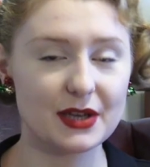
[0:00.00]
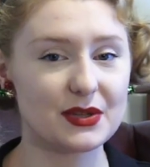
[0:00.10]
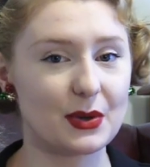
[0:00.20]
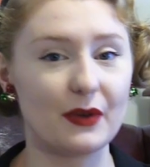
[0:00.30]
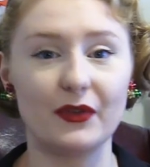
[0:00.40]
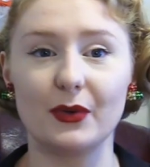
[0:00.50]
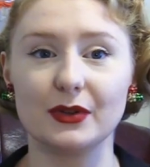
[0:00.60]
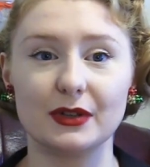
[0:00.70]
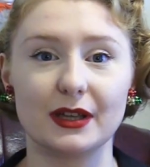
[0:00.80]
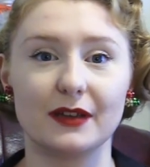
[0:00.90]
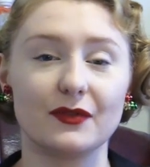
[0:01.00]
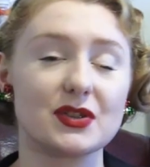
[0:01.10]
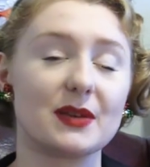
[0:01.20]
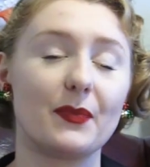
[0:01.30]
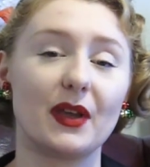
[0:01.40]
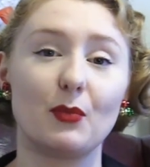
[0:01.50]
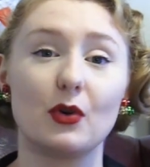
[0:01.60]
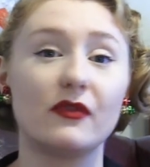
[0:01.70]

So if you are looking for something more